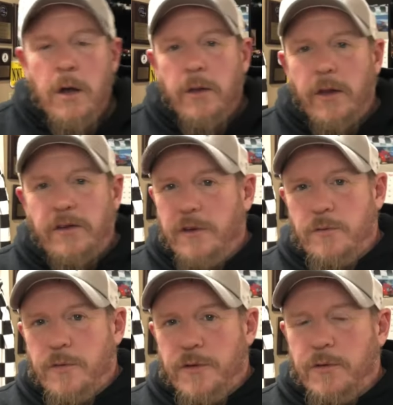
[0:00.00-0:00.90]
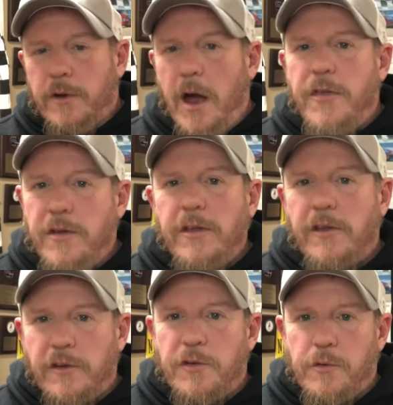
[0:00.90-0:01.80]
That's either a 30, I think
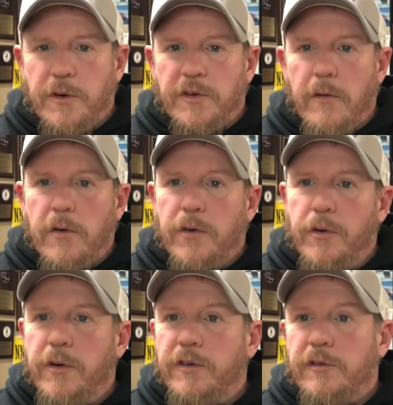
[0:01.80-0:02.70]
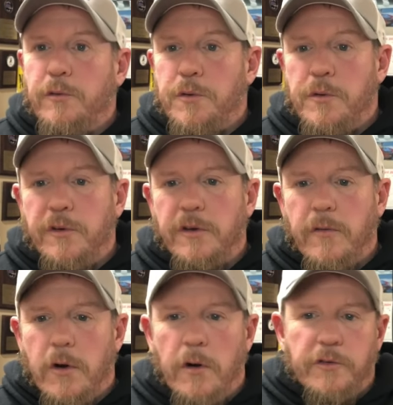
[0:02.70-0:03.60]
that's a 37, 36 or a
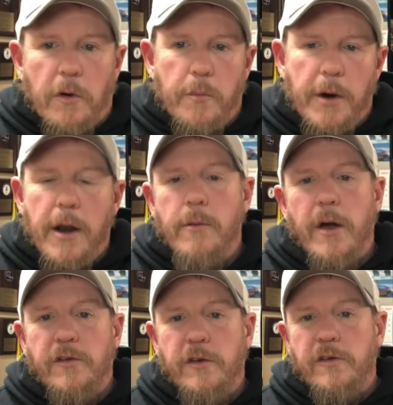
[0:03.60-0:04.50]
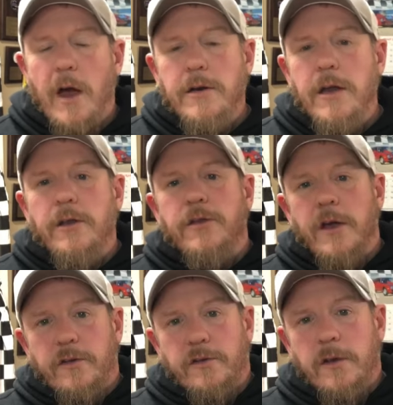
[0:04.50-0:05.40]
37 also. But anyways, I needed
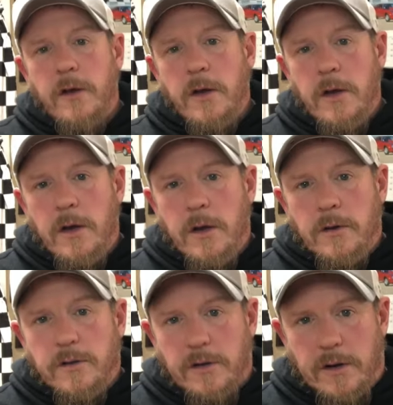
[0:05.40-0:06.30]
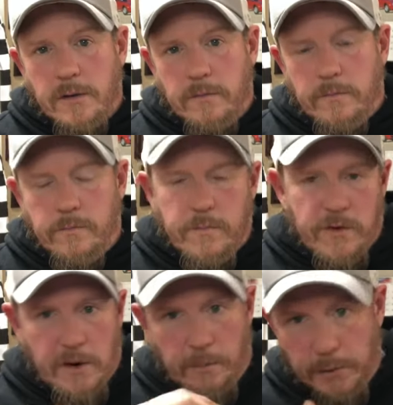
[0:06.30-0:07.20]
this to
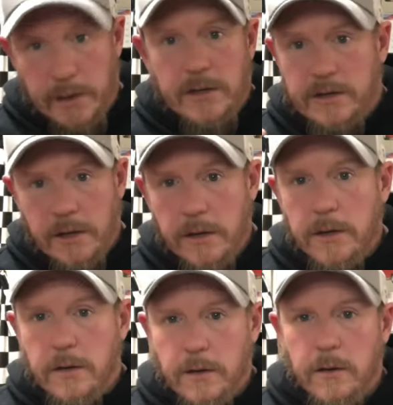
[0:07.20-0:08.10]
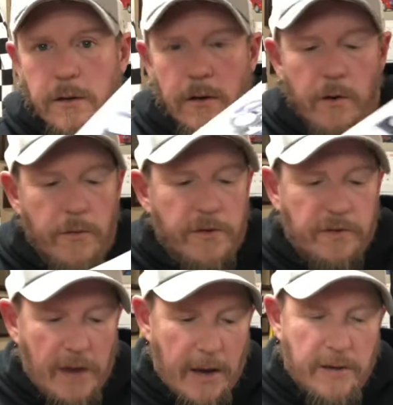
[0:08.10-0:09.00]
complete,
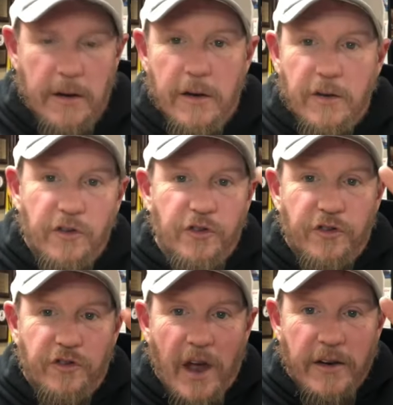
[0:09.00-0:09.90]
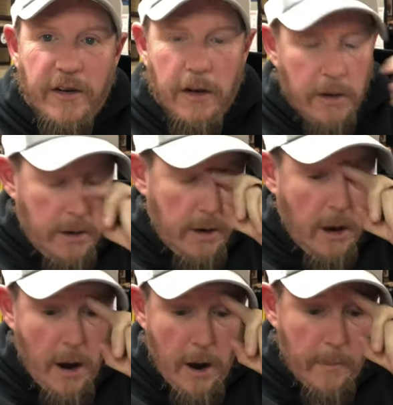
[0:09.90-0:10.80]
the set.
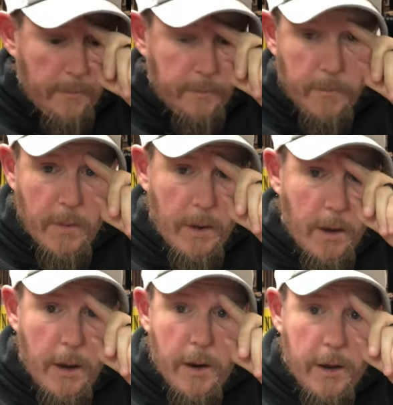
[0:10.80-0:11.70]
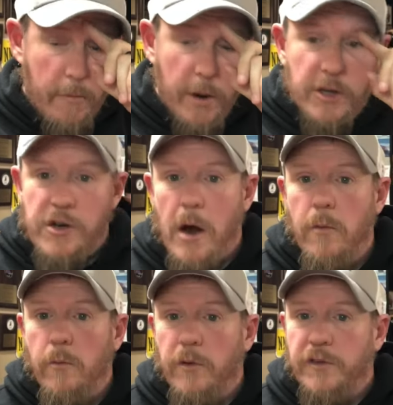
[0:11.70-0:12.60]
And he reached
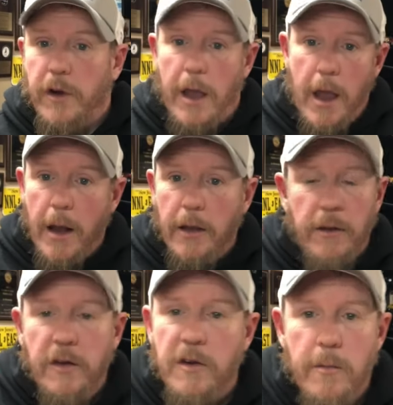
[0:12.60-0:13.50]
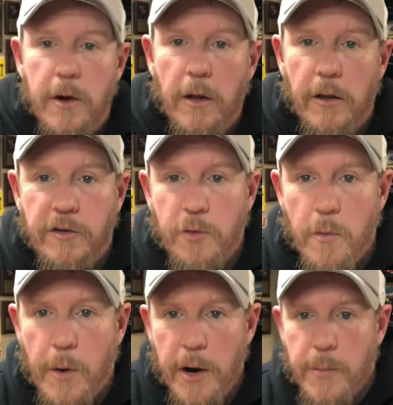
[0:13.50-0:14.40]
out and was like, hey, I got that same kit, let's do a
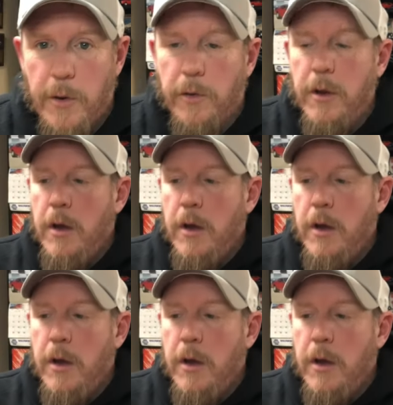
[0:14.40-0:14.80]
buddy build.